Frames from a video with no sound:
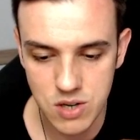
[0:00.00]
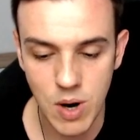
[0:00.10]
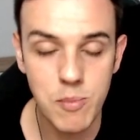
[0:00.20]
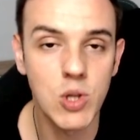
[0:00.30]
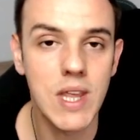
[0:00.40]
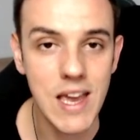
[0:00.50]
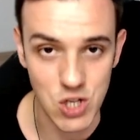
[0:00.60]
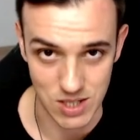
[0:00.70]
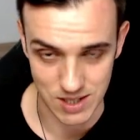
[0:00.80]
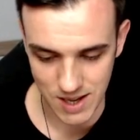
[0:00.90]

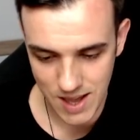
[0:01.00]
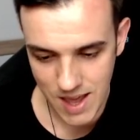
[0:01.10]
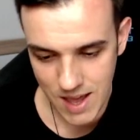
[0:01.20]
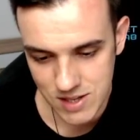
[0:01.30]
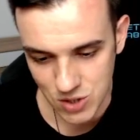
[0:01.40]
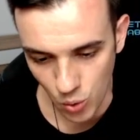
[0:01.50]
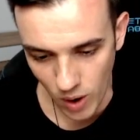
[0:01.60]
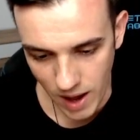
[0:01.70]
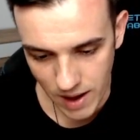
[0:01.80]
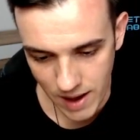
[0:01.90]
reputation. So
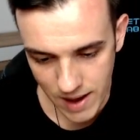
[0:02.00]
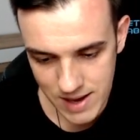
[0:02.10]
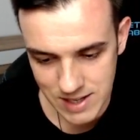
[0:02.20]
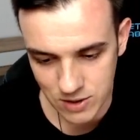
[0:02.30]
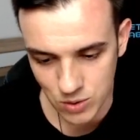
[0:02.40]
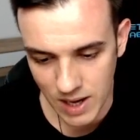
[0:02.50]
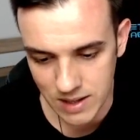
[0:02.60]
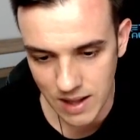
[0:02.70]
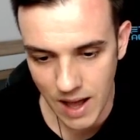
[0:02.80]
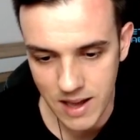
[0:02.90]
as I do
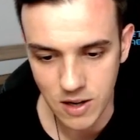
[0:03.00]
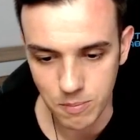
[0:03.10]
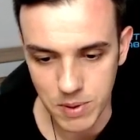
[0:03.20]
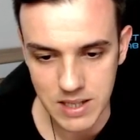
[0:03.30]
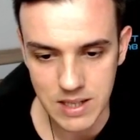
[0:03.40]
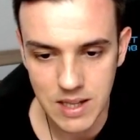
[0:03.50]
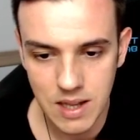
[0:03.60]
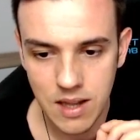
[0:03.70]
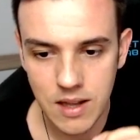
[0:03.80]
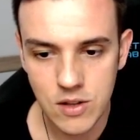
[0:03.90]
that, I complete it
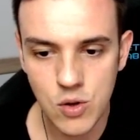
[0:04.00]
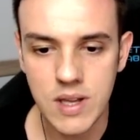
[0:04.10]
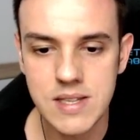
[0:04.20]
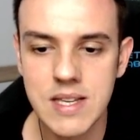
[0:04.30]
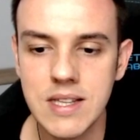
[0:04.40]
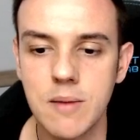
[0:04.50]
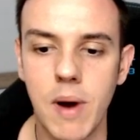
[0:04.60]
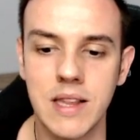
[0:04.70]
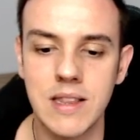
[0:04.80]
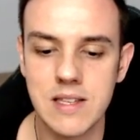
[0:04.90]
you can see that
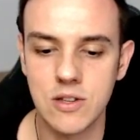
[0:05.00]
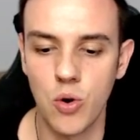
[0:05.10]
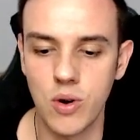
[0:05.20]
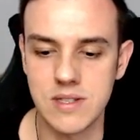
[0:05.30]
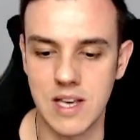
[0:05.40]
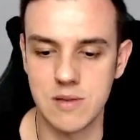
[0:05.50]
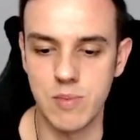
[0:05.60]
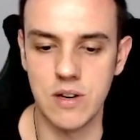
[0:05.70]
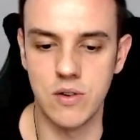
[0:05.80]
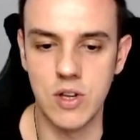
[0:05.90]
my task tokens has
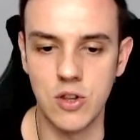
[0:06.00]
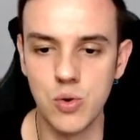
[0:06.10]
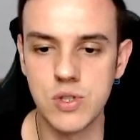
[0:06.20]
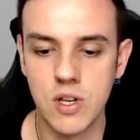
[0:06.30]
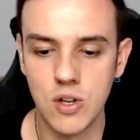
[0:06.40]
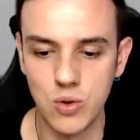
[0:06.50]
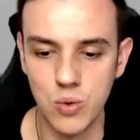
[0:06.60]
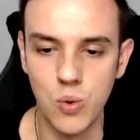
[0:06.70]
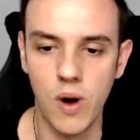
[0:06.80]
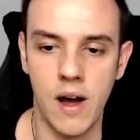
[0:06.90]
been reduced
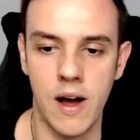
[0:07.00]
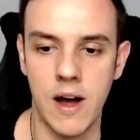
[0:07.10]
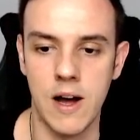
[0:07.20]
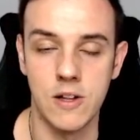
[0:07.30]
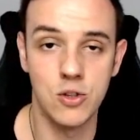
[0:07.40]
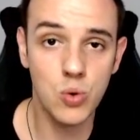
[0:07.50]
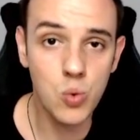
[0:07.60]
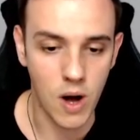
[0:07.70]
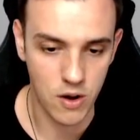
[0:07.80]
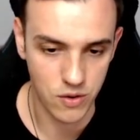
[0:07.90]
to uh,
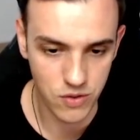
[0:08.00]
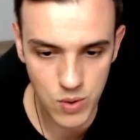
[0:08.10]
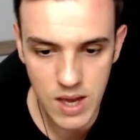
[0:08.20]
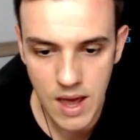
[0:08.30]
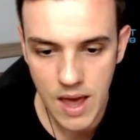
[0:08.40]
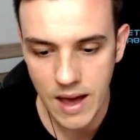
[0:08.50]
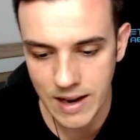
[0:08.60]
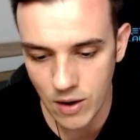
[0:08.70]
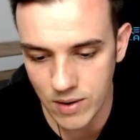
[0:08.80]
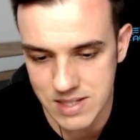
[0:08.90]
2 out of 3 and
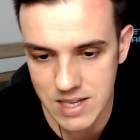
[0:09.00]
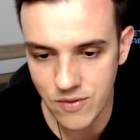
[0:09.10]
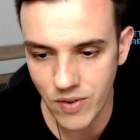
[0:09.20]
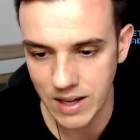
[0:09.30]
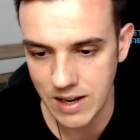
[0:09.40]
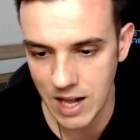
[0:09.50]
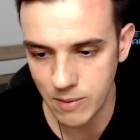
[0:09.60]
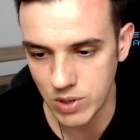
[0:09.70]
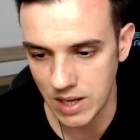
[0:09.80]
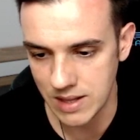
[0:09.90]
now let's see if I can help
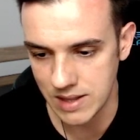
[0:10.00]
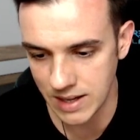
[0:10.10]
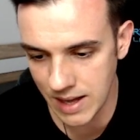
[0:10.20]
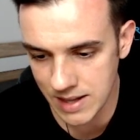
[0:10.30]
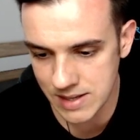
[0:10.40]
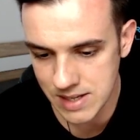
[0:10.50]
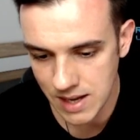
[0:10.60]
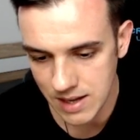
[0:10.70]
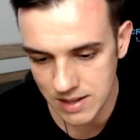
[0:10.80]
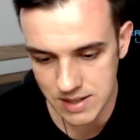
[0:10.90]
with anything else
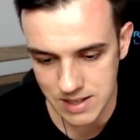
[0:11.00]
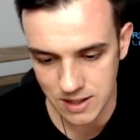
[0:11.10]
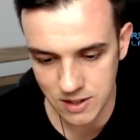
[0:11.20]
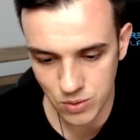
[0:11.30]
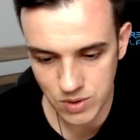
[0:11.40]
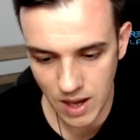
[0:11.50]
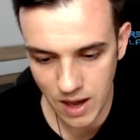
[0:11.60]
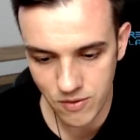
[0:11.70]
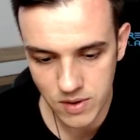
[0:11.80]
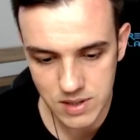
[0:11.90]
this I don't
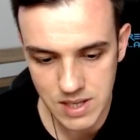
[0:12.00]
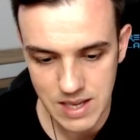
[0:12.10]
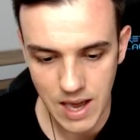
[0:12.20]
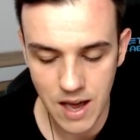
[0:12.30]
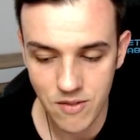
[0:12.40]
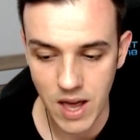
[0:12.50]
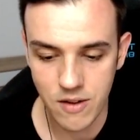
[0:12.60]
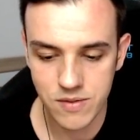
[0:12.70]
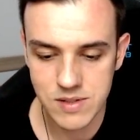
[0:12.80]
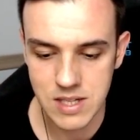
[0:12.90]
have, this I have, I
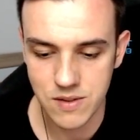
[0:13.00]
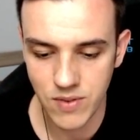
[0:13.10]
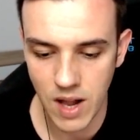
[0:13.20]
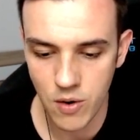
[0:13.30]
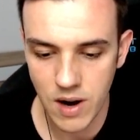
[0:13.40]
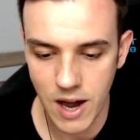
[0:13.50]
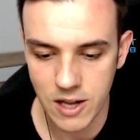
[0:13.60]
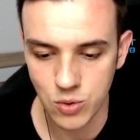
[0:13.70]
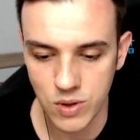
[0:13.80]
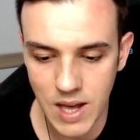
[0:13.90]
have six flower, I
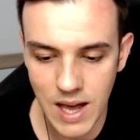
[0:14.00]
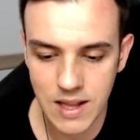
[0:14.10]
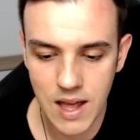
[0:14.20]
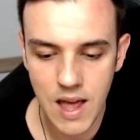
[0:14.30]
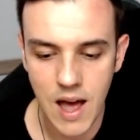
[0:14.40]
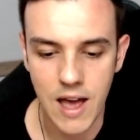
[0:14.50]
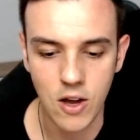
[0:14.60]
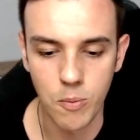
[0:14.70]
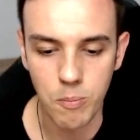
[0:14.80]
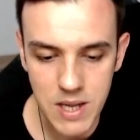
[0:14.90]
do that, I
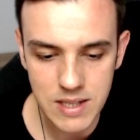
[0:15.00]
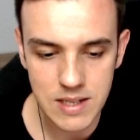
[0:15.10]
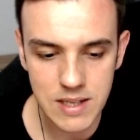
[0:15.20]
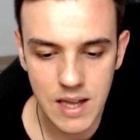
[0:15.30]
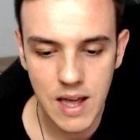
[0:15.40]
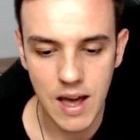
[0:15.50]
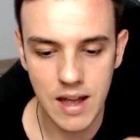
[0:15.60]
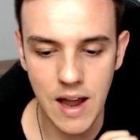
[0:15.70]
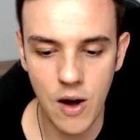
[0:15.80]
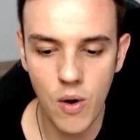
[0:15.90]
completed it,
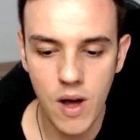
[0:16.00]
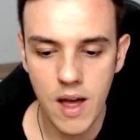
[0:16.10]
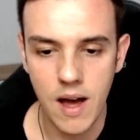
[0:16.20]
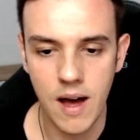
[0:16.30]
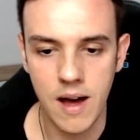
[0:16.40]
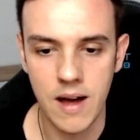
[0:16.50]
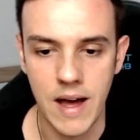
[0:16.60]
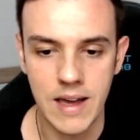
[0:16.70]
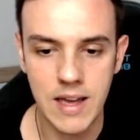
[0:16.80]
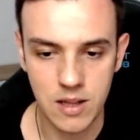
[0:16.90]
and now uh,
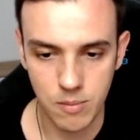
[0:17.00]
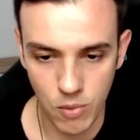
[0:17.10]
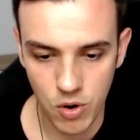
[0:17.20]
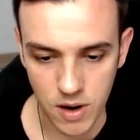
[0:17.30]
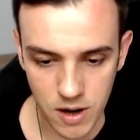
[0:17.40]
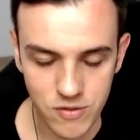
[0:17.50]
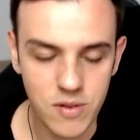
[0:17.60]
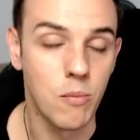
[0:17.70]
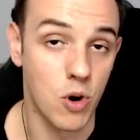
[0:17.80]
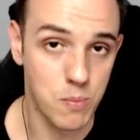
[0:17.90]
I get more
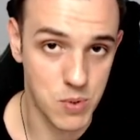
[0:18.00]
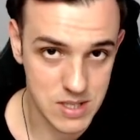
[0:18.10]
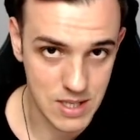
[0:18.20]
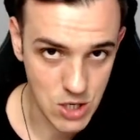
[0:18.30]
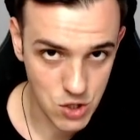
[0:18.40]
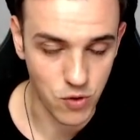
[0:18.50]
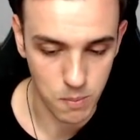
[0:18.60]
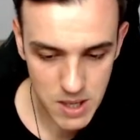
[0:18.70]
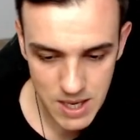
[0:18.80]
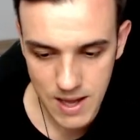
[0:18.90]
love, more prestige for
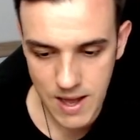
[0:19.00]
me,